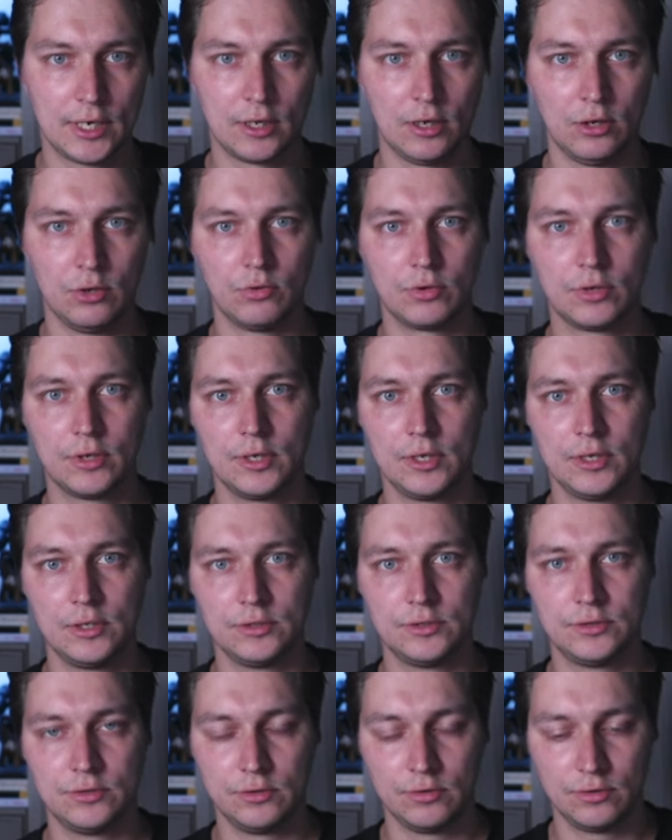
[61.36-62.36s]
a look
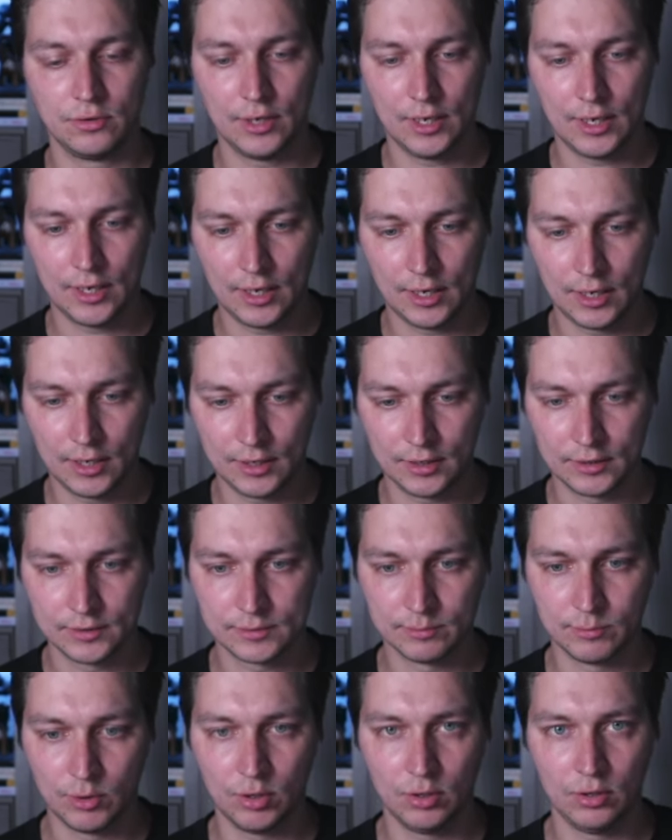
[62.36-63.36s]
into a
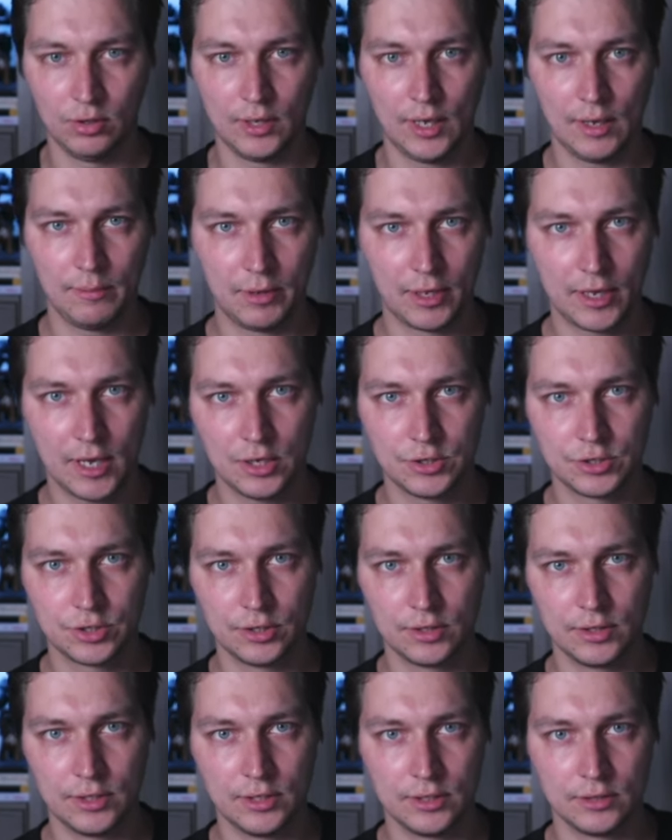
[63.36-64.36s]
small
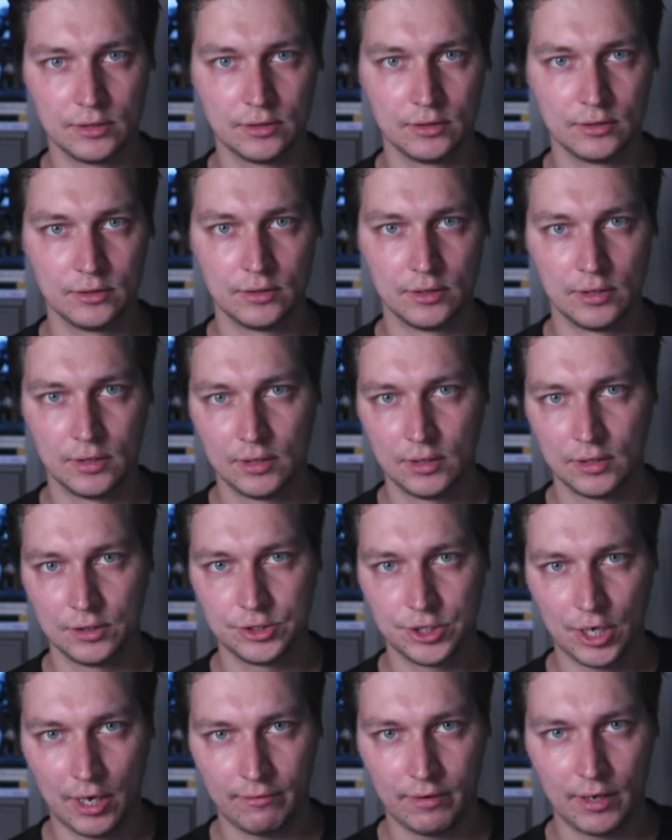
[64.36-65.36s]
application in
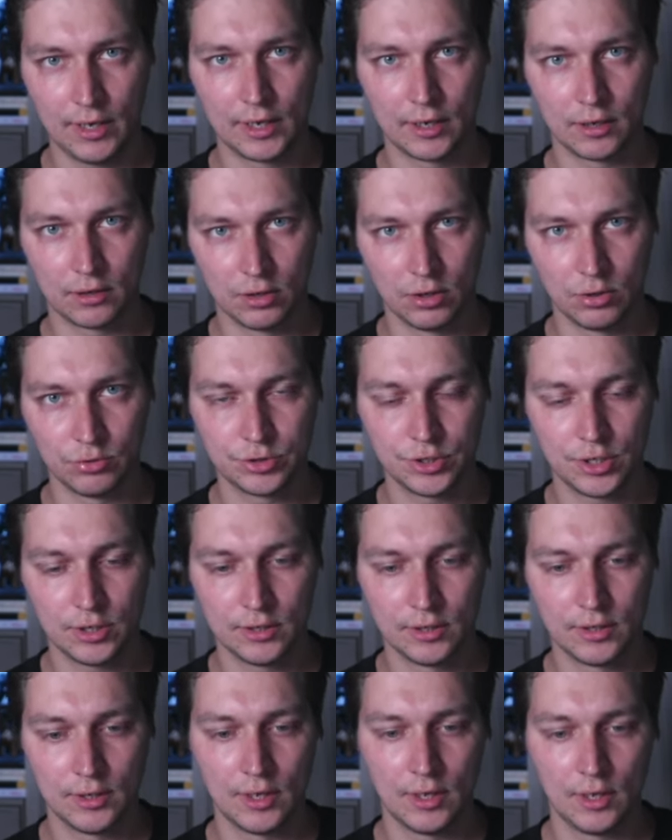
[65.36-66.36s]
Java and Clojure
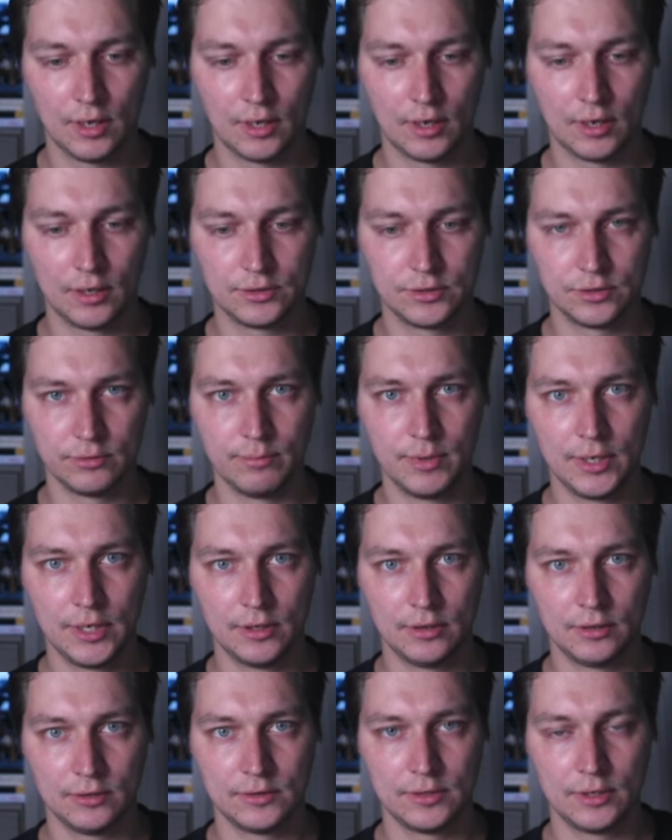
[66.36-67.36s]
to
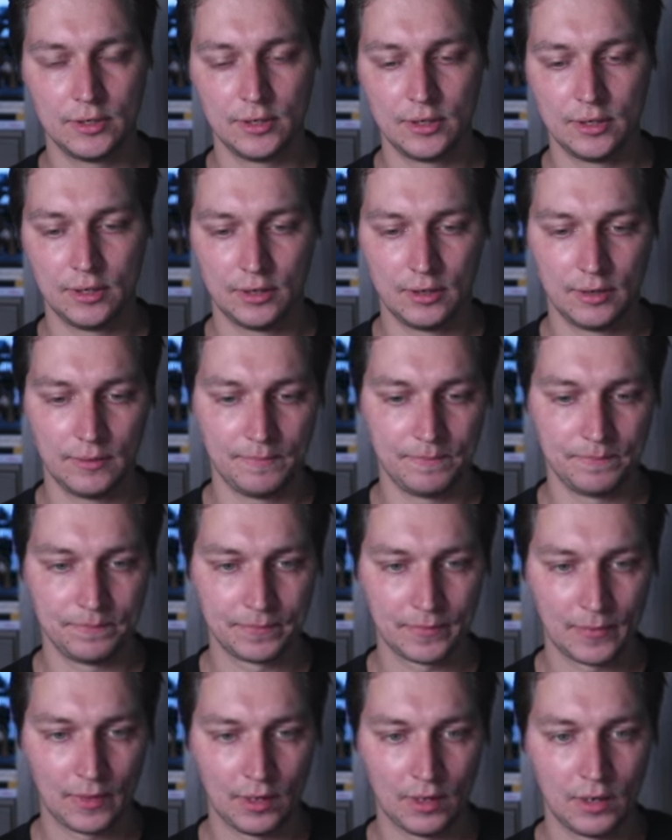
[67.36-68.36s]
build
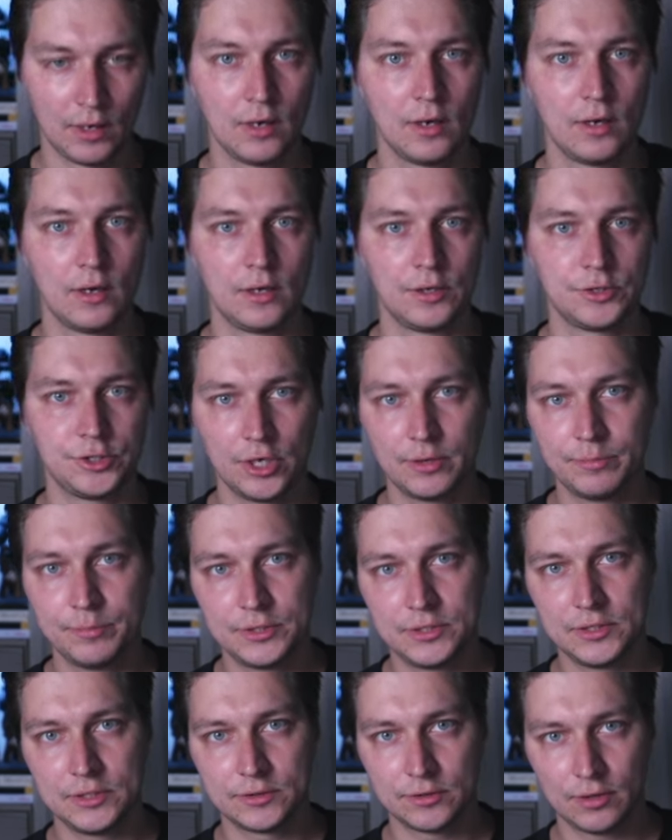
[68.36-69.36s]

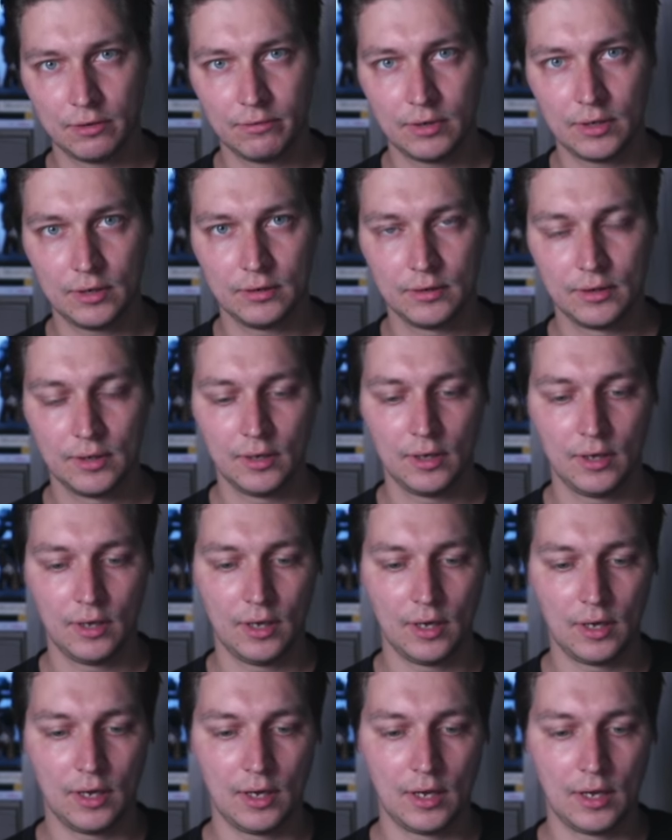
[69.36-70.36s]
gRPC server
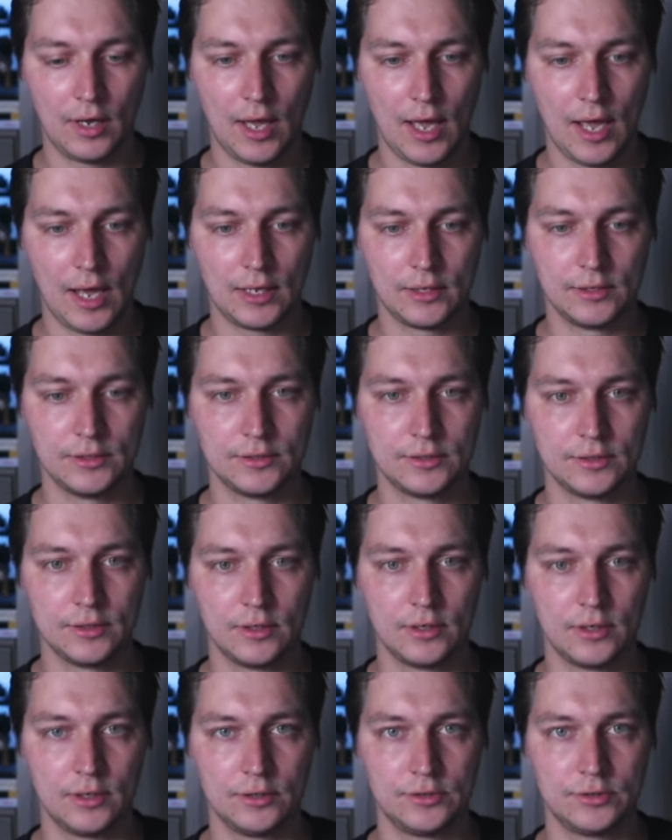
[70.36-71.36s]
and
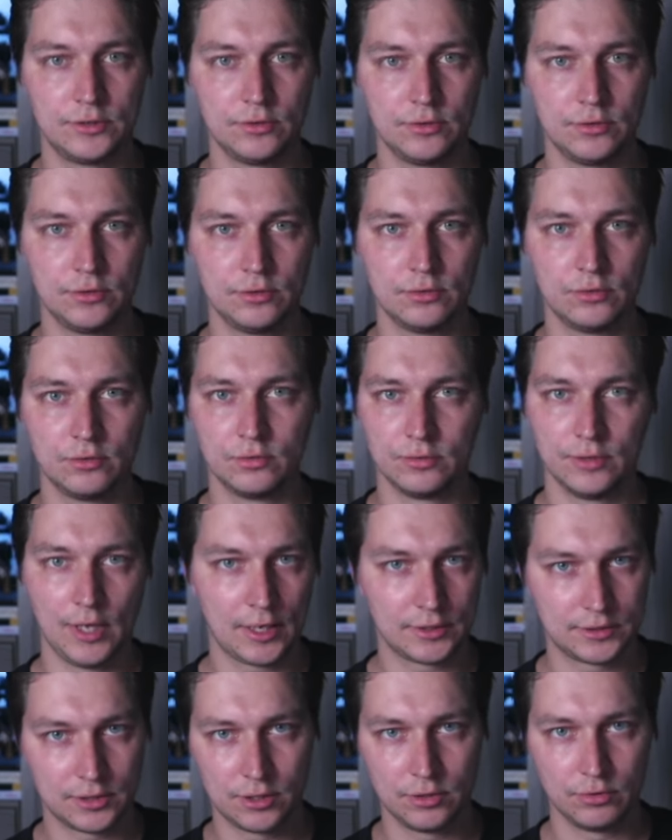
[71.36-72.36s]
to
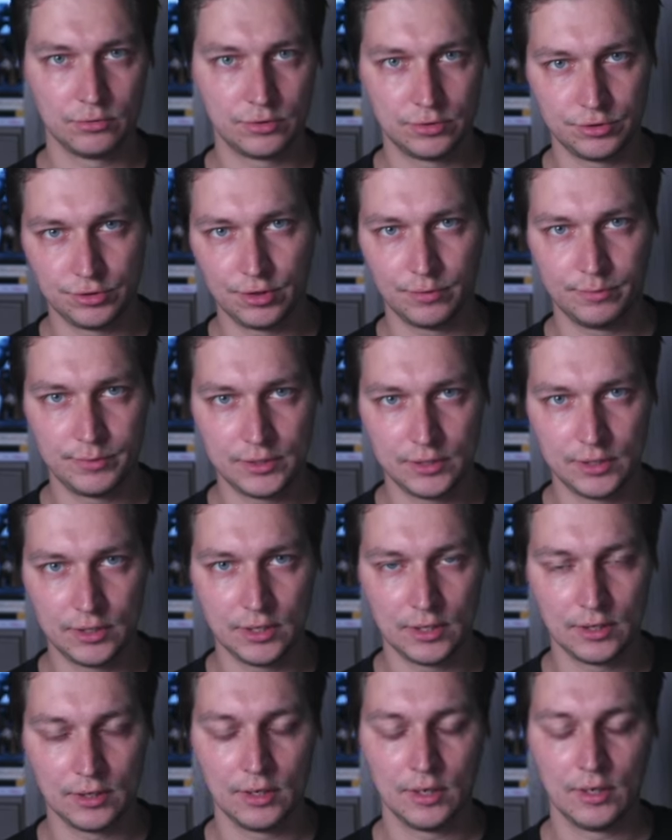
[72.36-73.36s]
execute
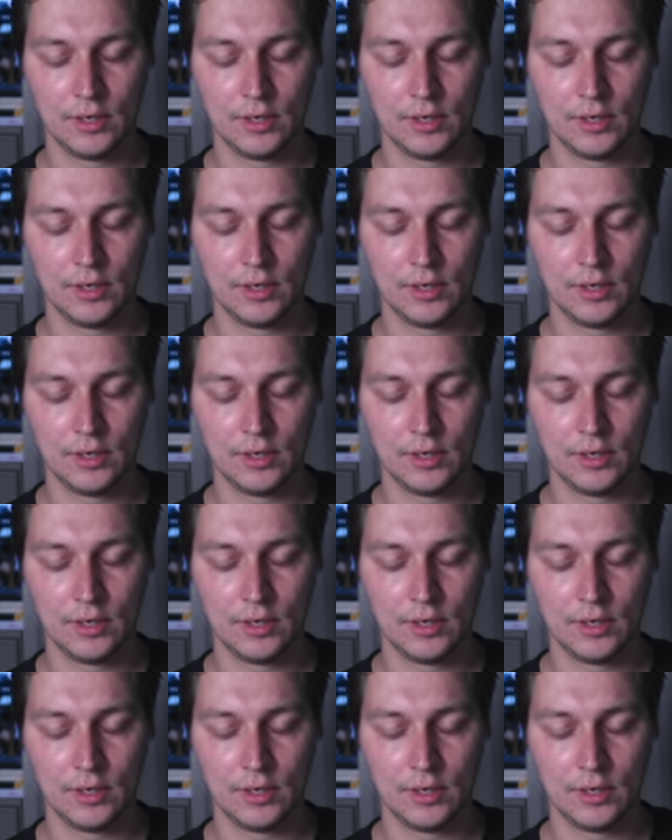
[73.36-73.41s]
gRPC